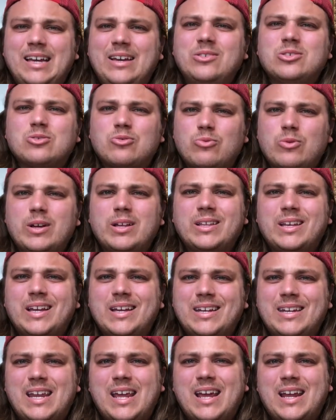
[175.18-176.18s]
it was really
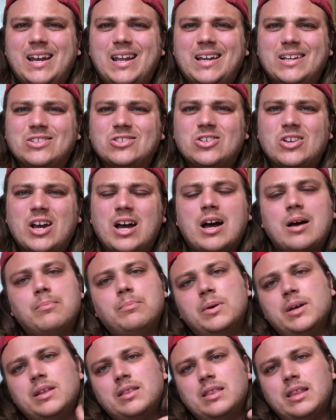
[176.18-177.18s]
a dead-end
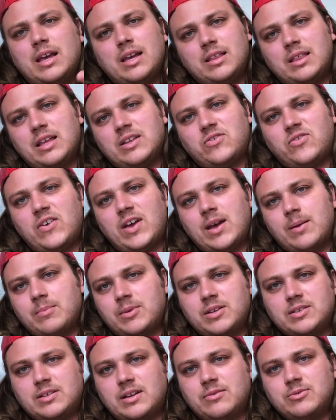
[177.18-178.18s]
job, but that's fine
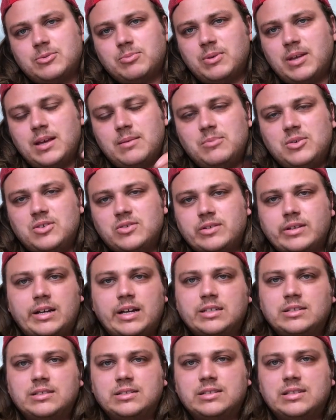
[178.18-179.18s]
because I was playing music.
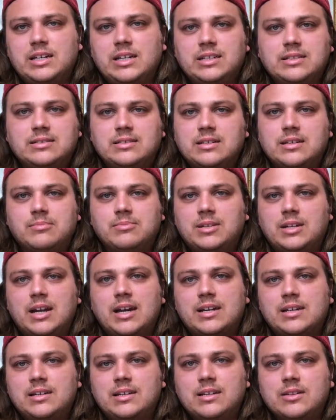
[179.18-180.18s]
I just needed something
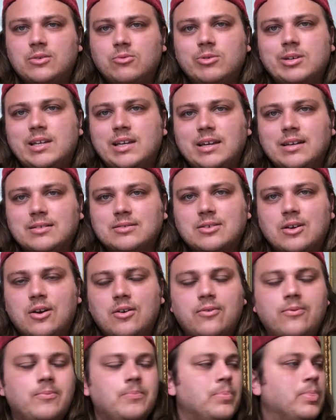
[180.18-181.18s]
I could get the weekends
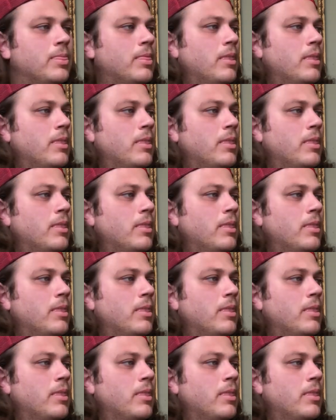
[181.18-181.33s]
off.